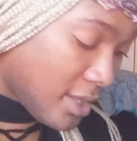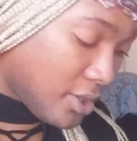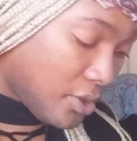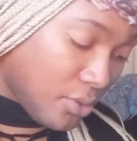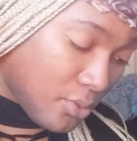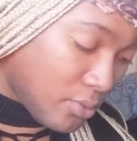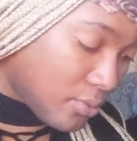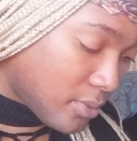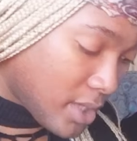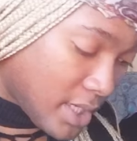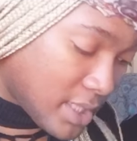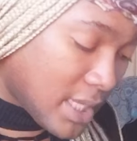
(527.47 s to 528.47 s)

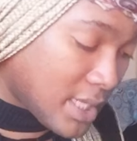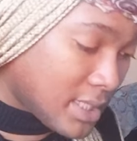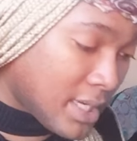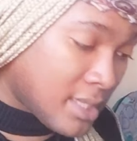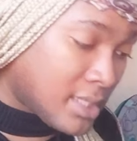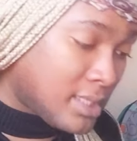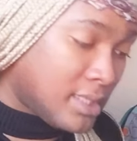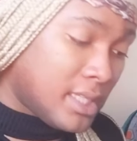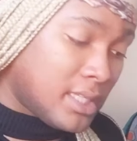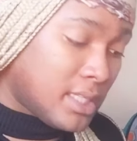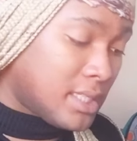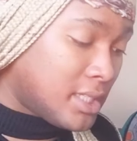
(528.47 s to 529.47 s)
And
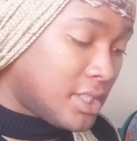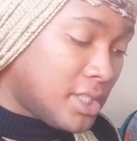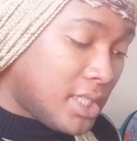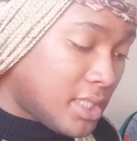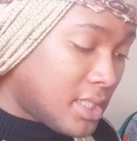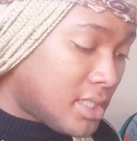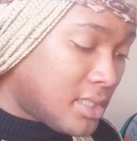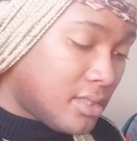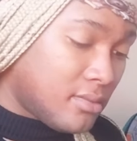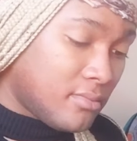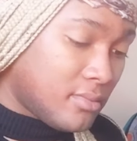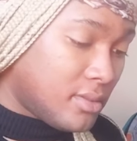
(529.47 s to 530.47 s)
this is
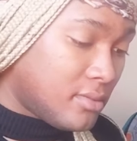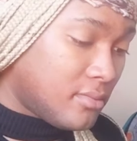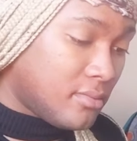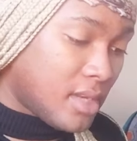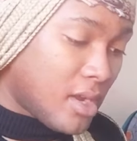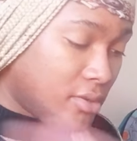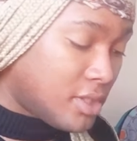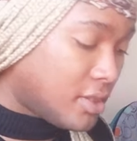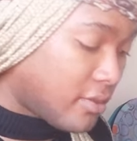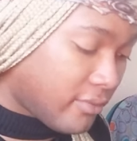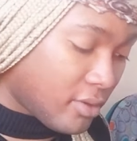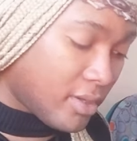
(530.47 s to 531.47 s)
no
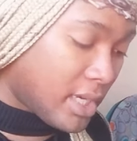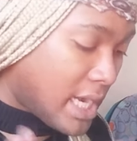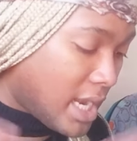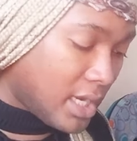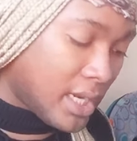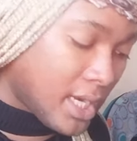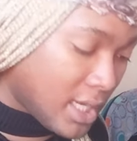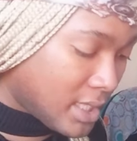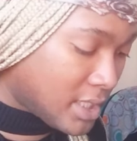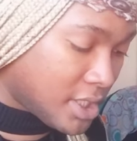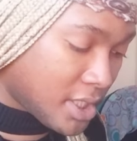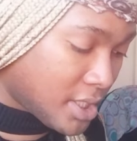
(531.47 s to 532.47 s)
gender fluid, none of
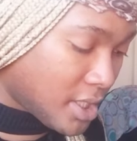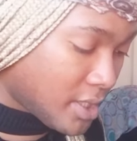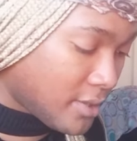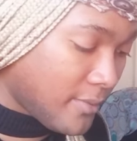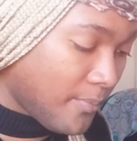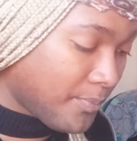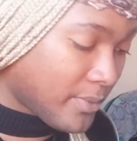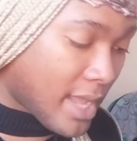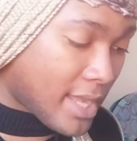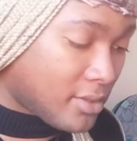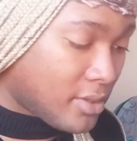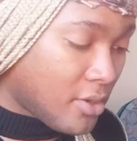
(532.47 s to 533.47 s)
the gender.
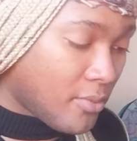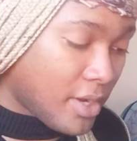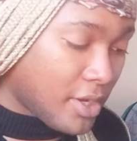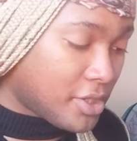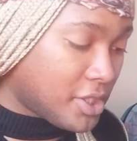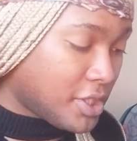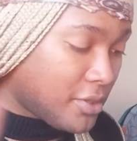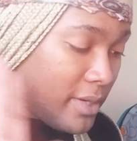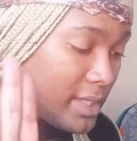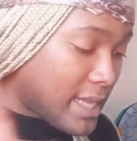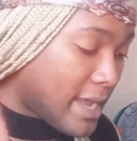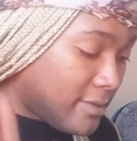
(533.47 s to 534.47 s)
I don't know what your gender
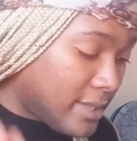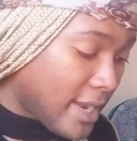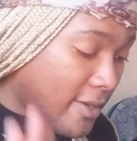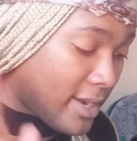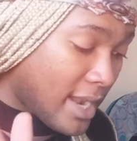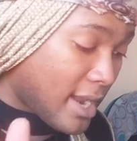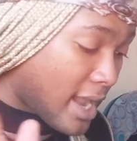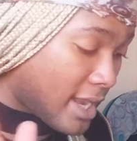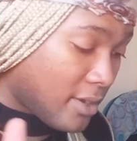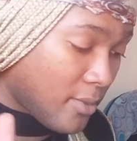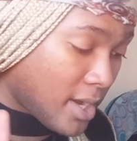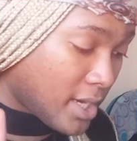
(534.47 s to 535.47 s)
is out there, and I
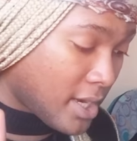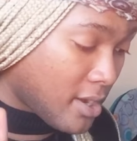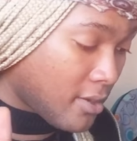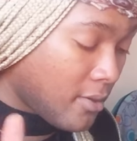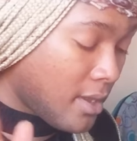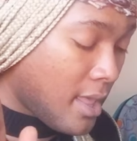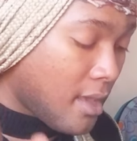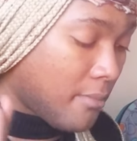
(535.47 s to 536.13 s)
don't want to know.